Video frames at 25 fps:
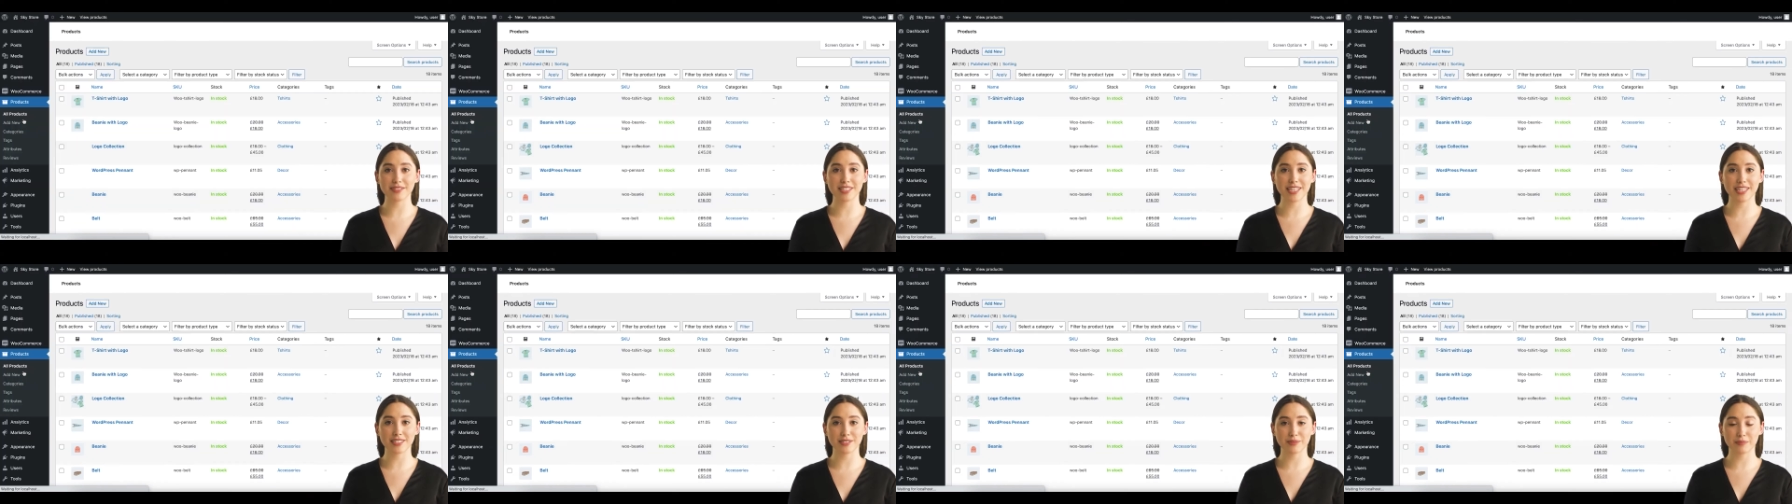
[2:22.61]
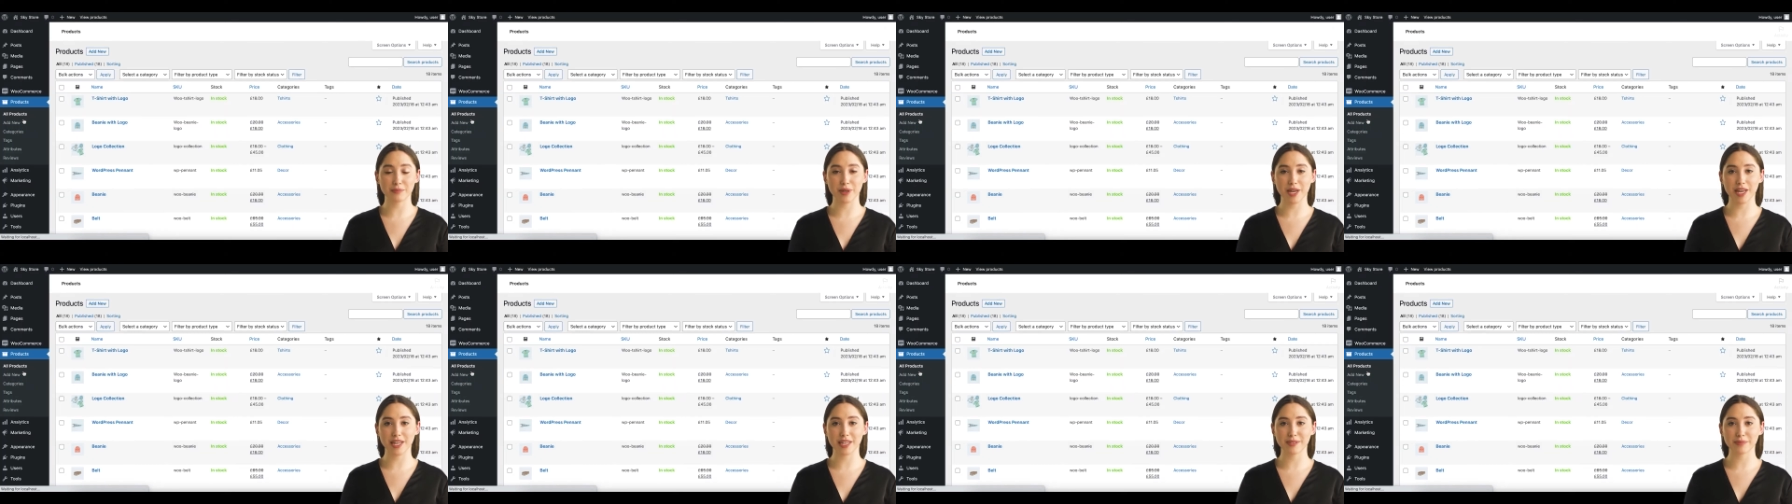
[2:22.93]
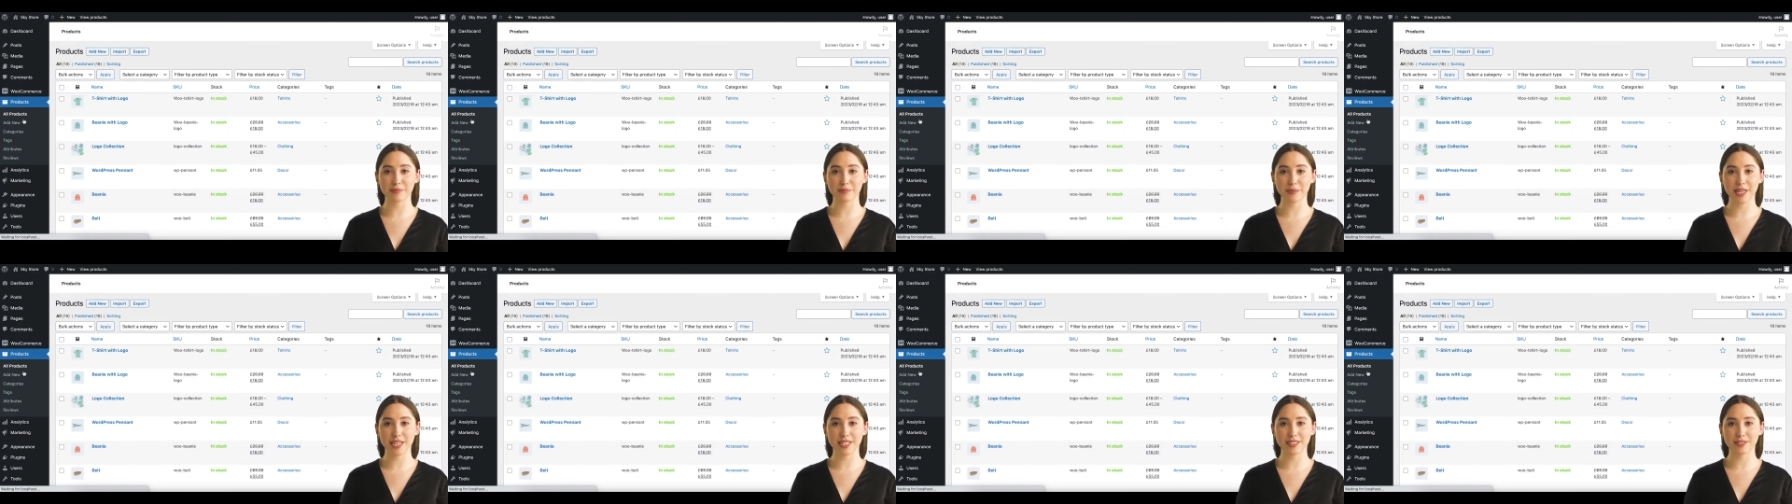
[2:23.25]
Each
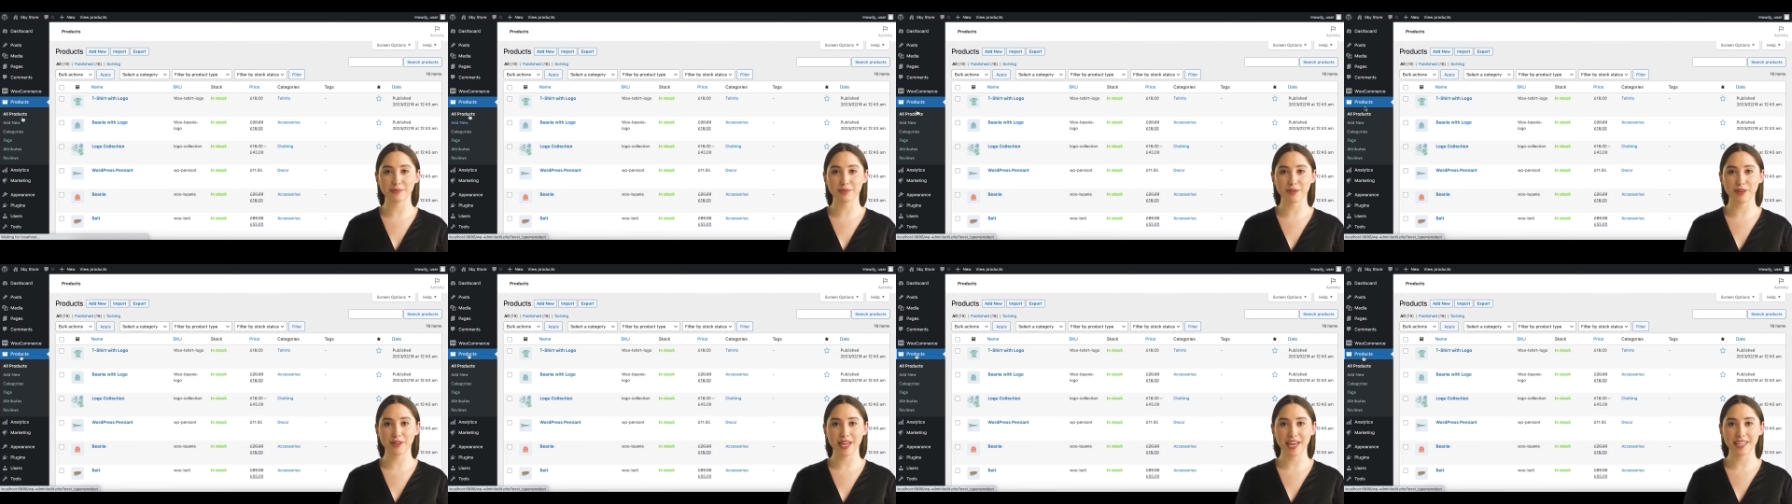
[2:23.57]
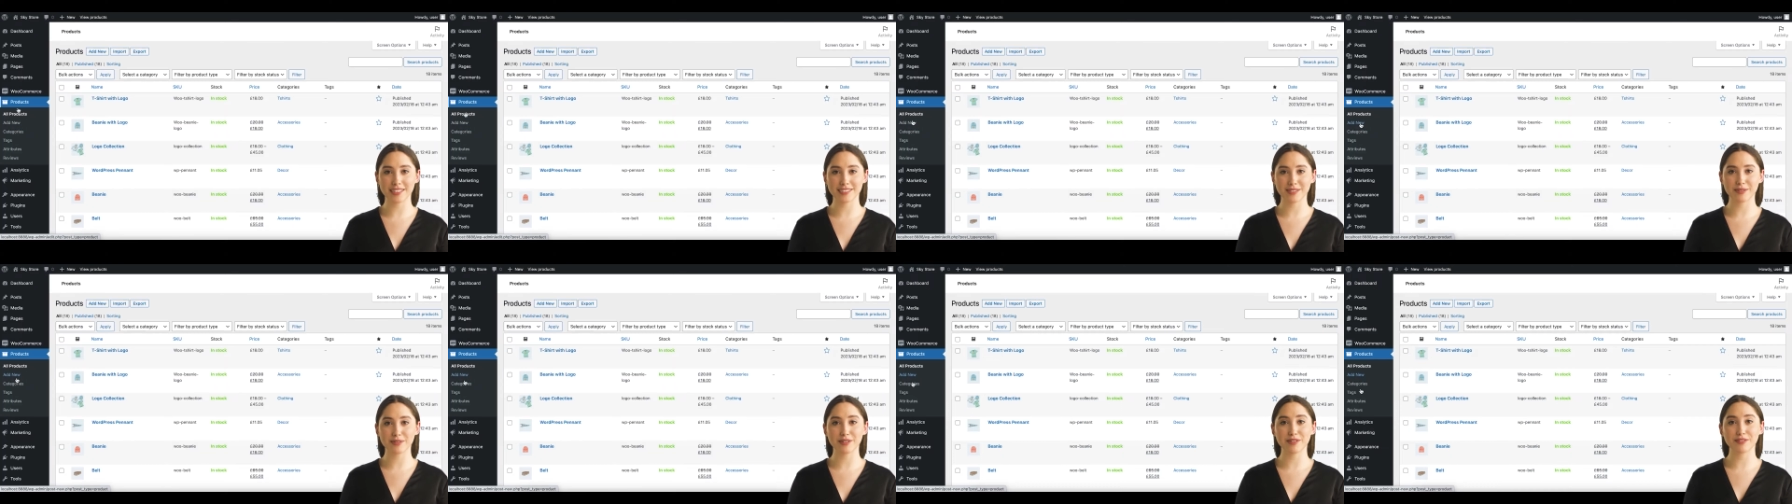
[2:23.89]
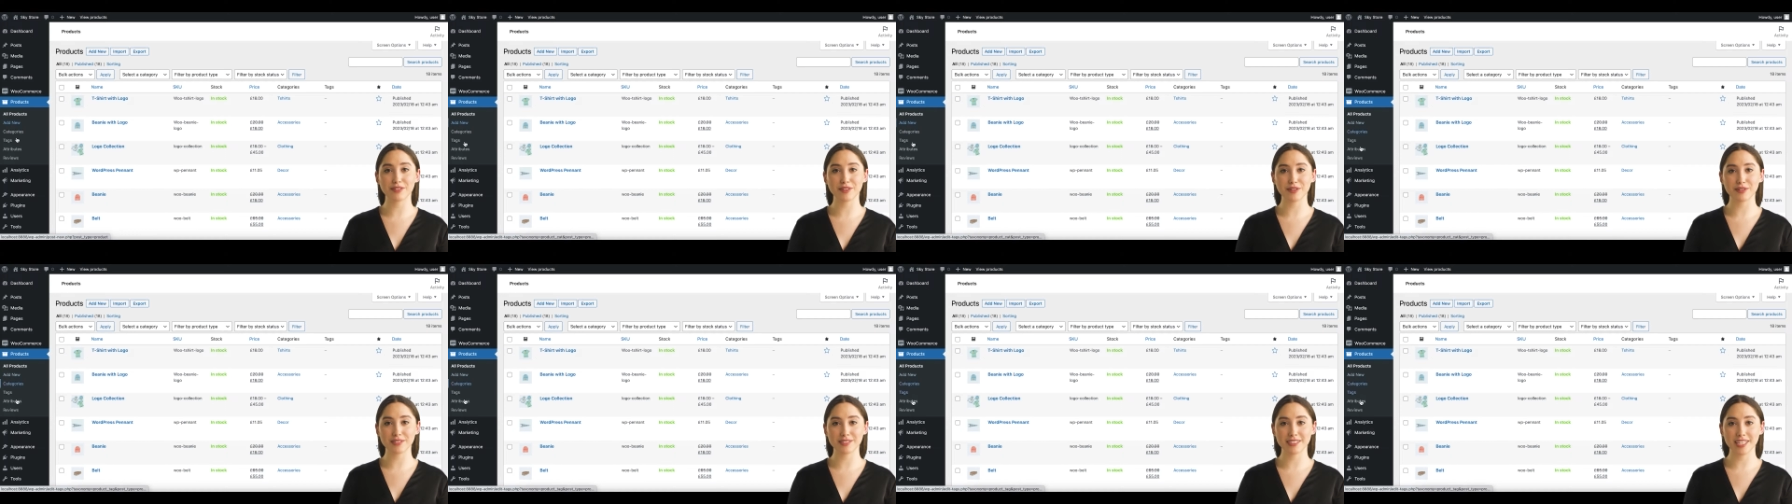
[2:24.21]
product page provides a
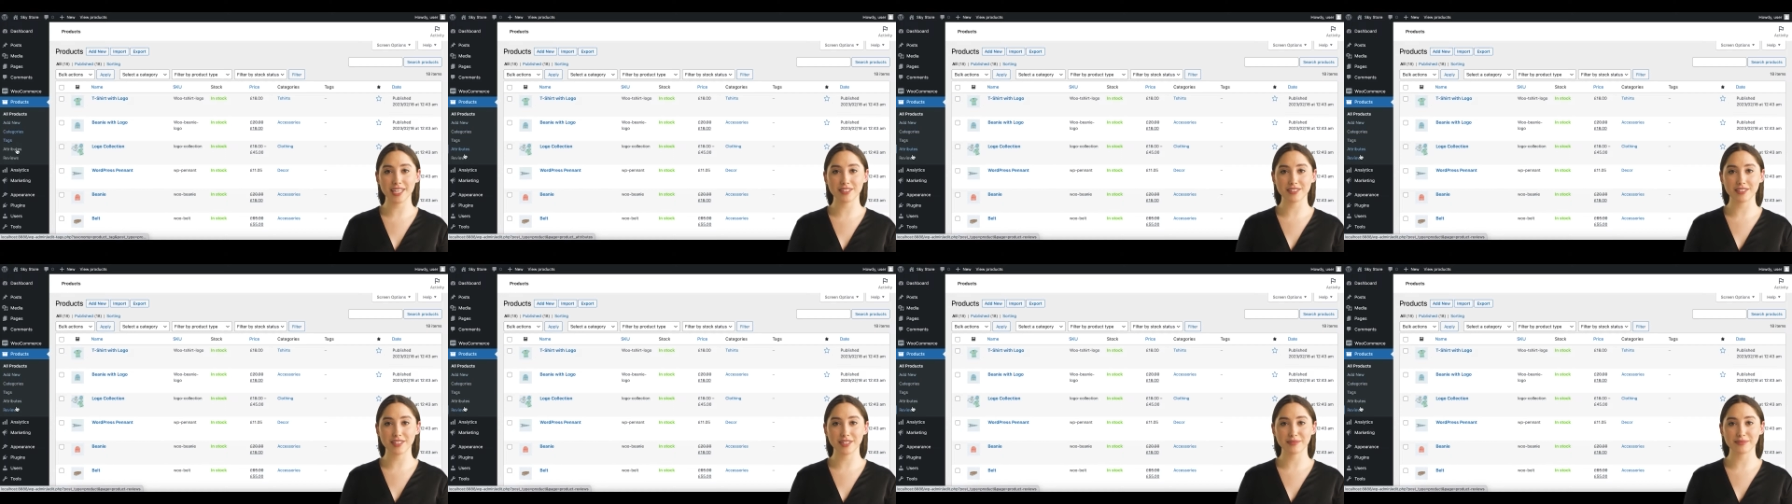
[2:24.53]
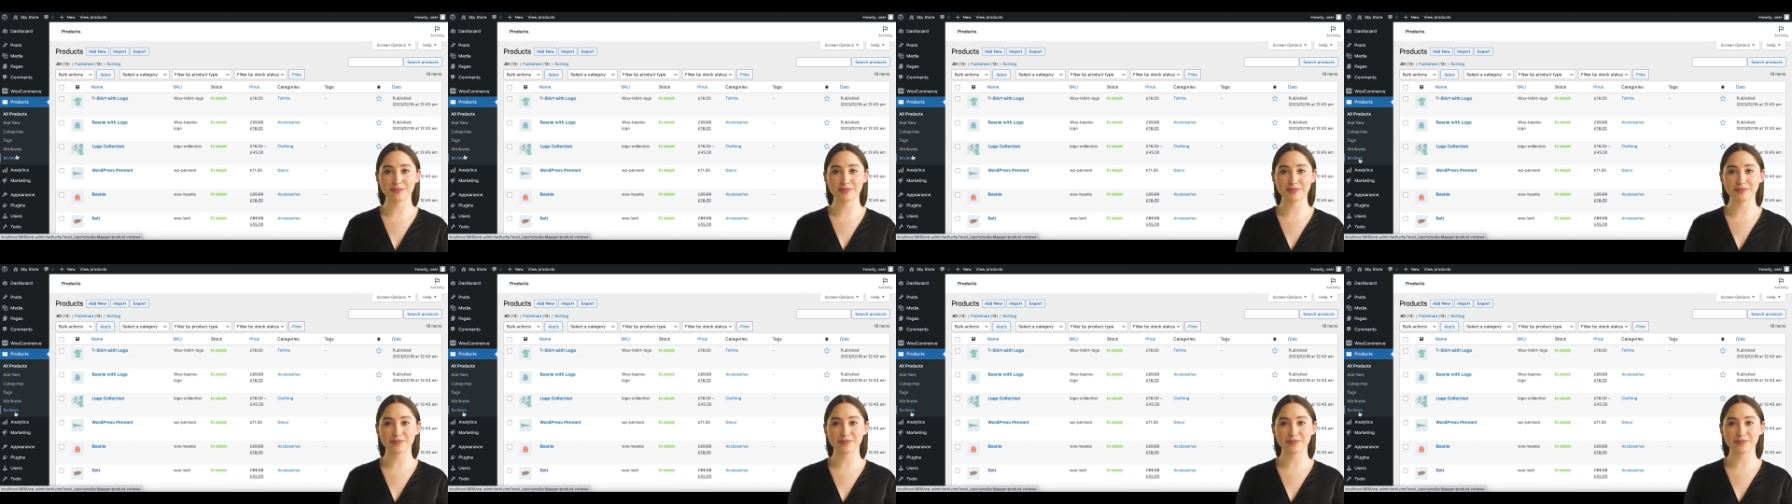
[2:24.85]
review section.